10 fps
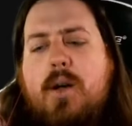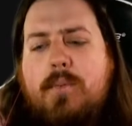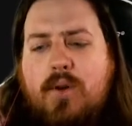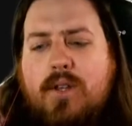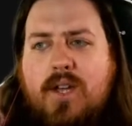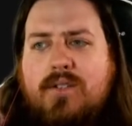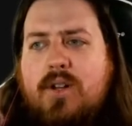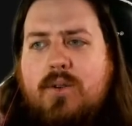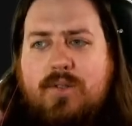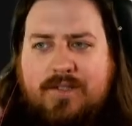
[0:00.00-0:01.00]
Ponyta's
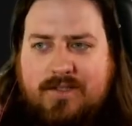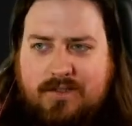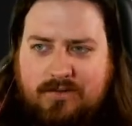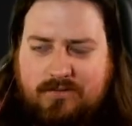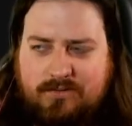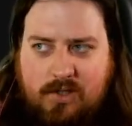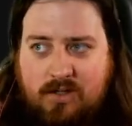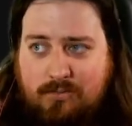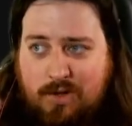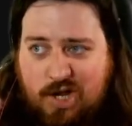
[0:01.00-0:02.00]
always falling
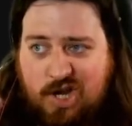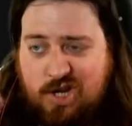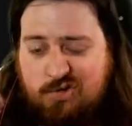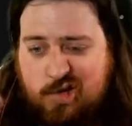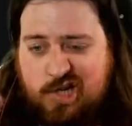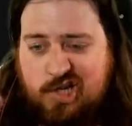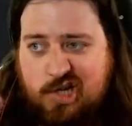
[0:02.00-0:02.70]
behind because it